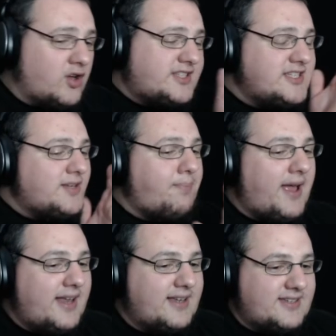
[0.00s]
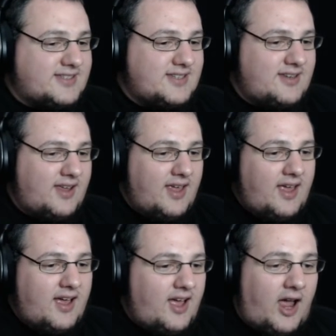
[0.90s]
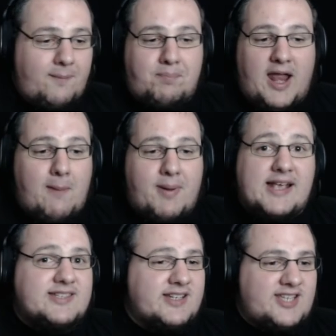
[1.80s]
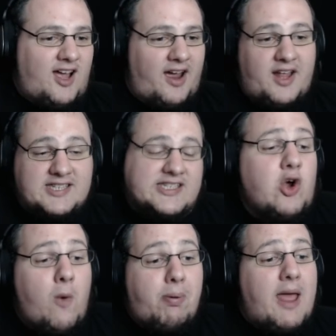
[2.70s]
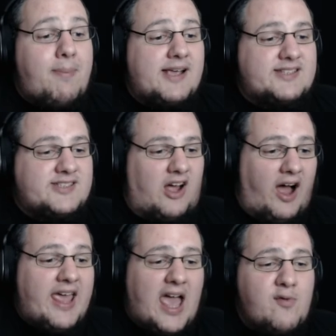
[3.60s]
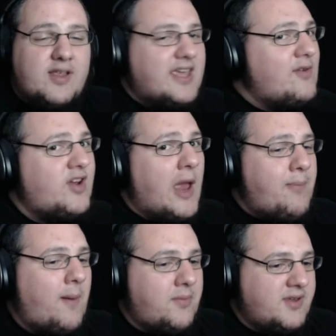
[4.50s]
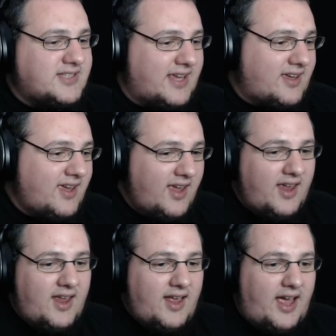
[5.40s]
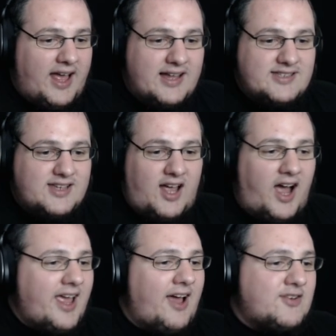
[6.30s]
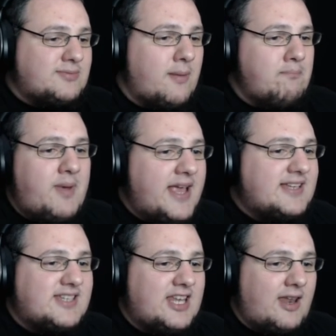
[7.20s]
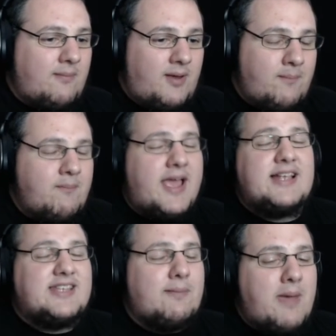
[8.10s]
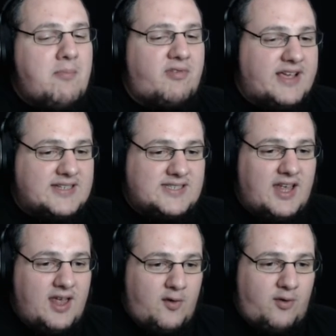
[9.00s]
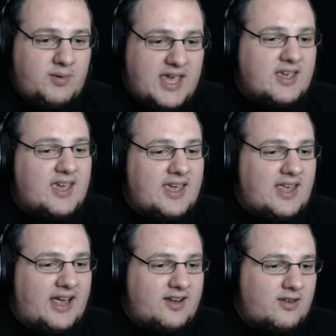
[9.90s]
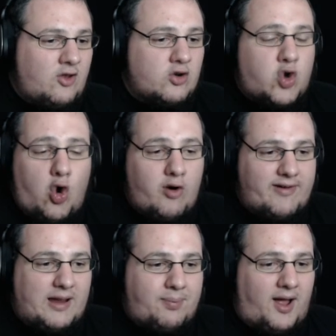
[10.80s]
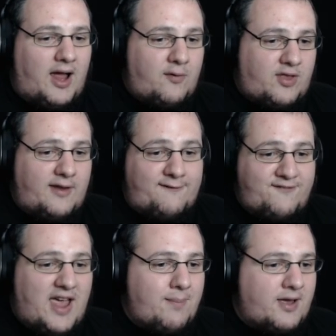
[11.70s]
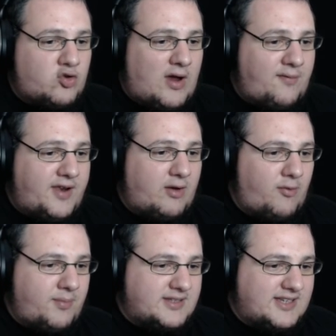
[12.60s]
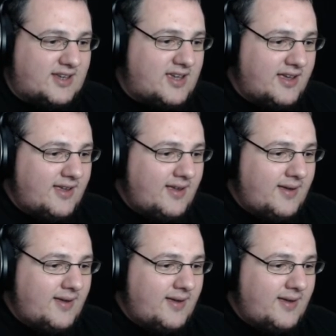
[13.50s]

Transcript: got into bands. I play bass guitar and I still play bass guitar. I haven't given up on music. And I have some amazing, amazing memories from gigging and not touring, but I've done a fair bit of traveling with music.